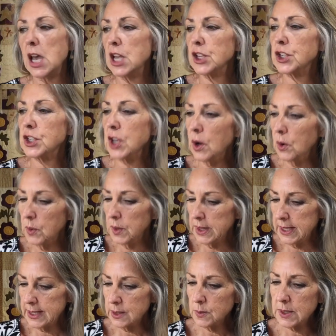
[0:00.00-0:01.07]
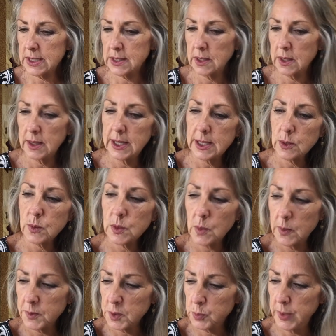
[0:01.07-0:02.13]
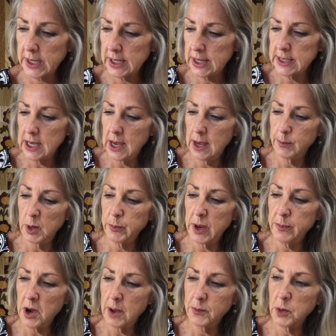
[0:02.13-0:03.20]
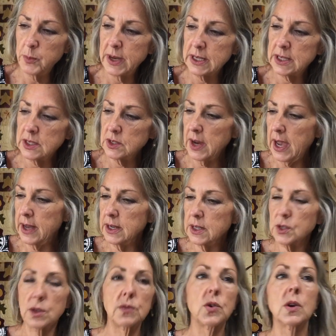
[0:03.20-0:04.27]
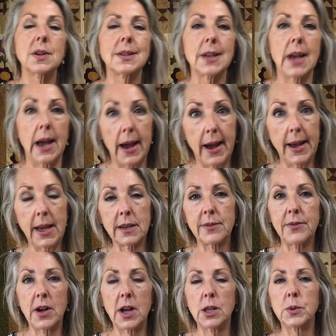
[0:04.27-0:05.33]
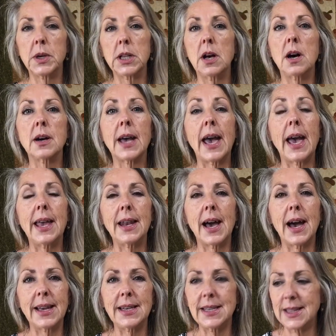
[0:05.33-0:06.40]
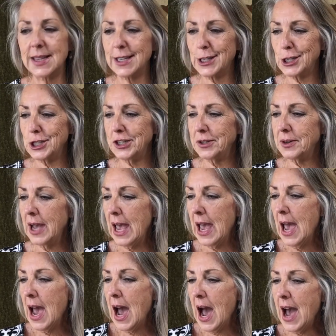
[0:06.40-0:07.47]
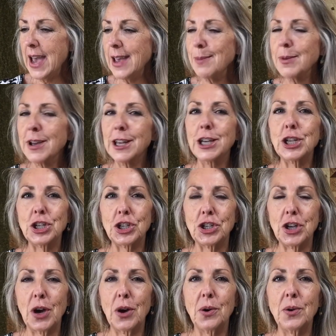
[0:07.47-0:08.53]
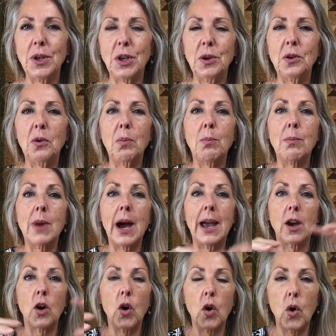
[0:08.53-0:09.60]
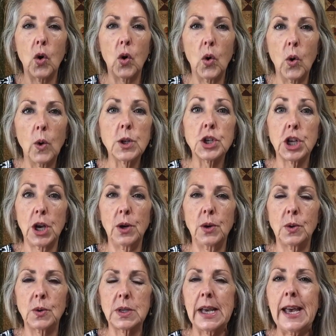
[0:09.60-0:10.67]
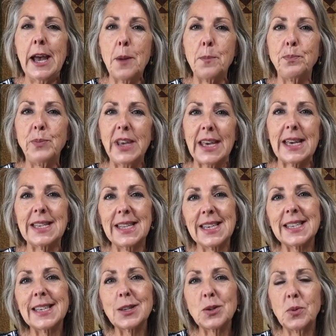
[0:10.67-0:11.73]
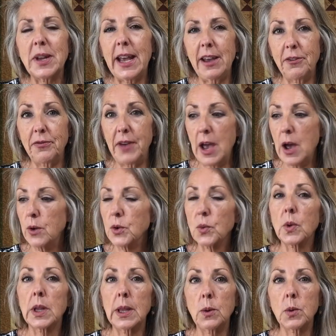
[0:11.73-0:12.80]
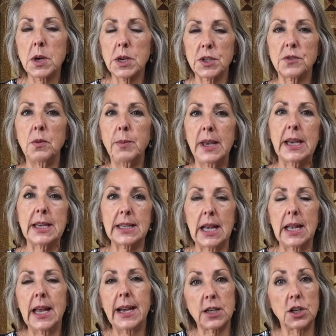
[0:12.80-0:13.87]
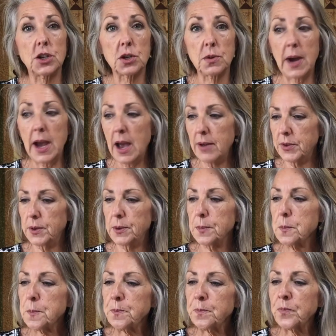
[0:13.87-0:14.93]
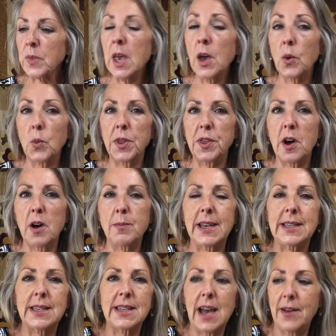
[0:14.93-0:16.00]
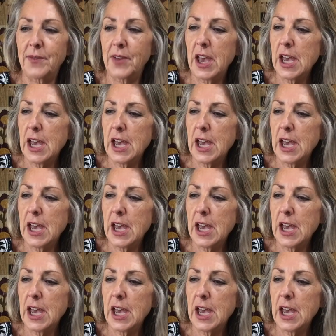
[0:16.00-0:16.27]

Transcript: So this was what was big at the time, and my mom and my sister had it, so of course I had to follow along, and I did this too. I am going to show you my whole tote, because this is what I have found really works for me, because I like to travel with all my stuff.